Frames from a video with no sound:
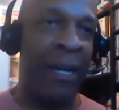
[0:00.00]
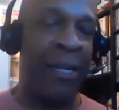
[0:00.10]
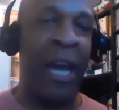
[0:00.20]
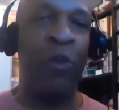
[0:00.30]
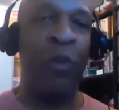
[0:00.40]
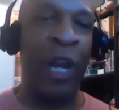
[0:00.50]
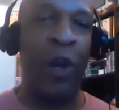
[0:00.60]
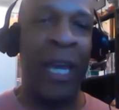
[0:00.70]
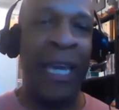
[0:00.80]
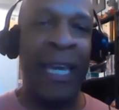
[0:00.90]
not only
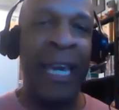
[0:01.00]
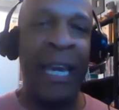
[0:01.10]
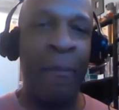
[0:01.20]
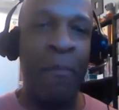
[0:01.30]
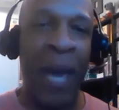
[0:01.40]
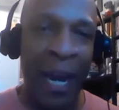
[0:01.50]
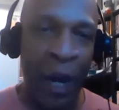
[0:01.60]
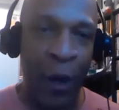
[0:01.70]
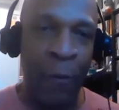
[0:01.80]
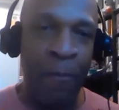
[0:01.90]
are they getting
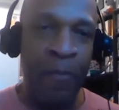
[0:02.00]
better,